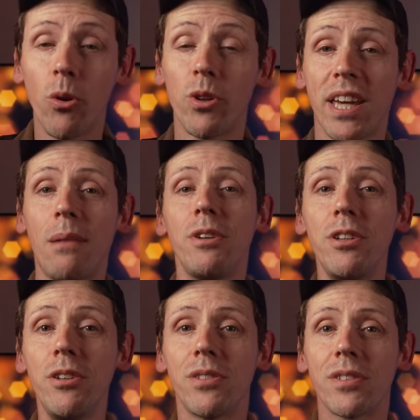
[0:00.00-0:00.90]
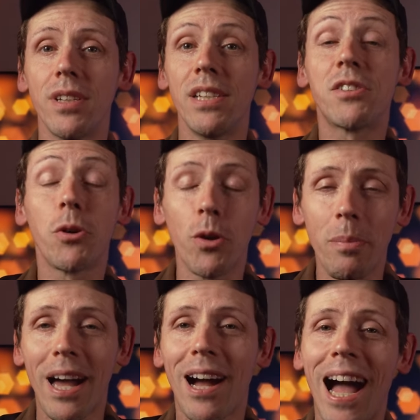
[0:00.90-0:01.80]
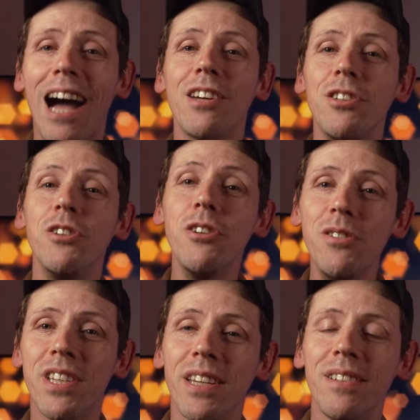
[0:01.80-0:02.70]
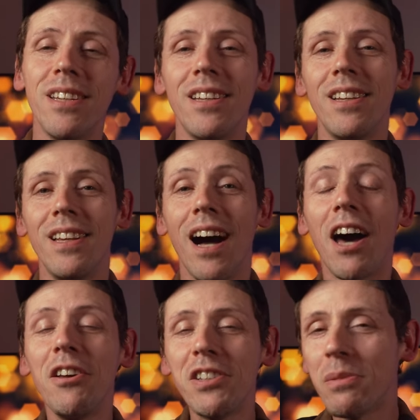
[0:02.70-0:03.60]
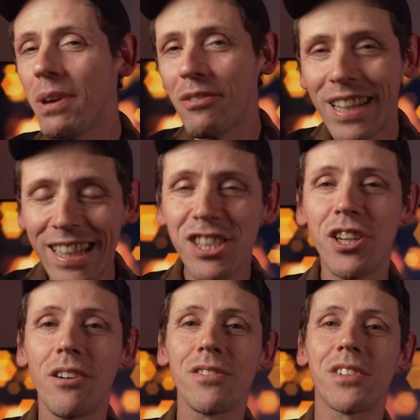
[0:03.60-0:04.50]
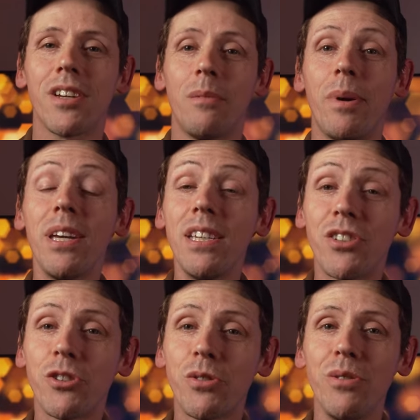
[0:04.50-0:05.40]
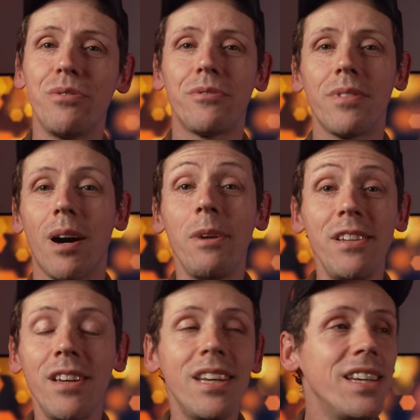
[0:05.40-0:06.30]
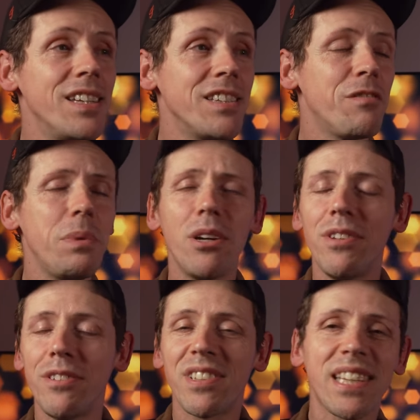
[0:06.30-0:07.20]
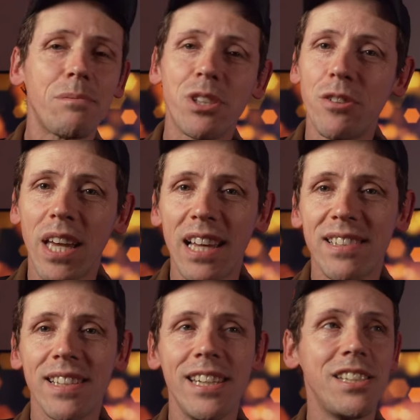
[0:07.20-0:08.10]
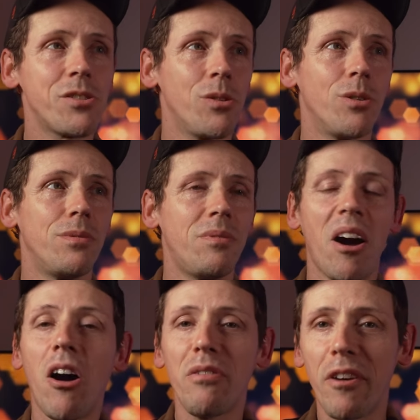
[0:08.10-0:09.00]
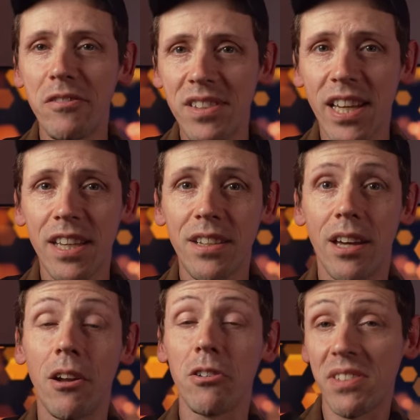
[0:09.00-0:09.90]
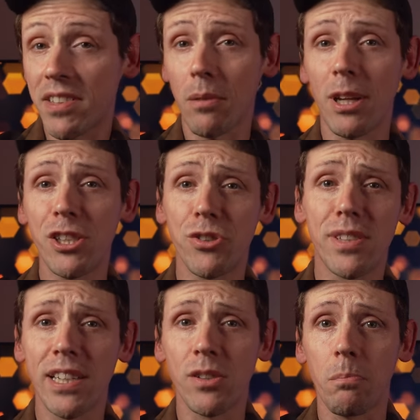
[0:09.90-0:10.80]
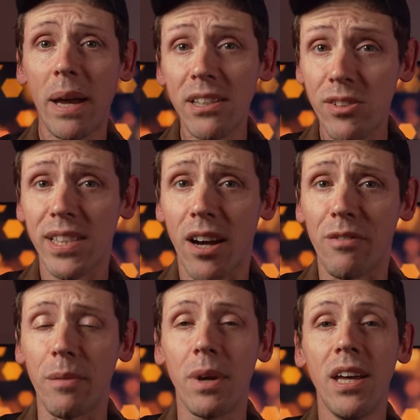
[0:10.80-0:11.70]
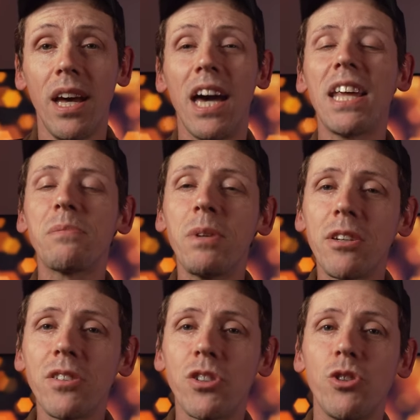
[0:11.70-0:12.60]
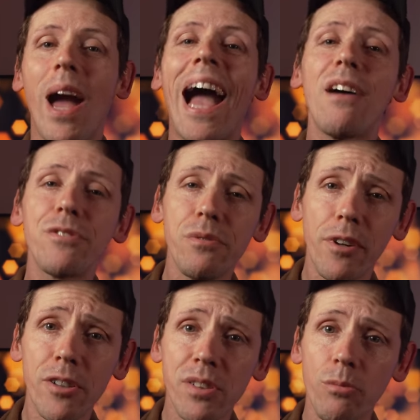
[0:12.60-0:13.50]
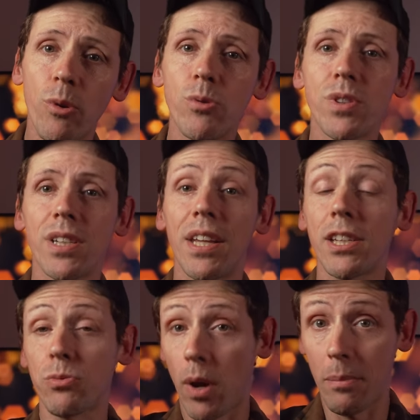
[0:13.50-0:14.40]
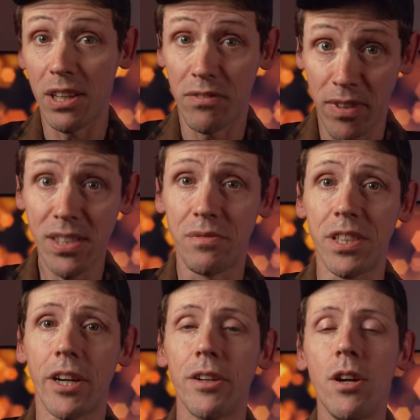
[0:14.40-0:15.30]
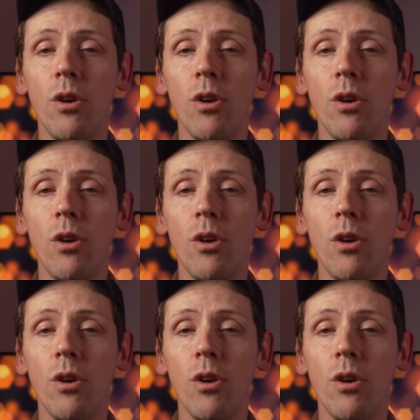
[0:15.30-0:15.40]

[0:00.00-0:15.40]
or the camera you use. It's all about how you use it. I know it's a bit of a cliche answer, but it is the truth. I mean, give me an Samsung S8 or an iPhone 10 and I'll still manage to take some bangers out of them. And that's because you have to follow some rules, and that's why I made this video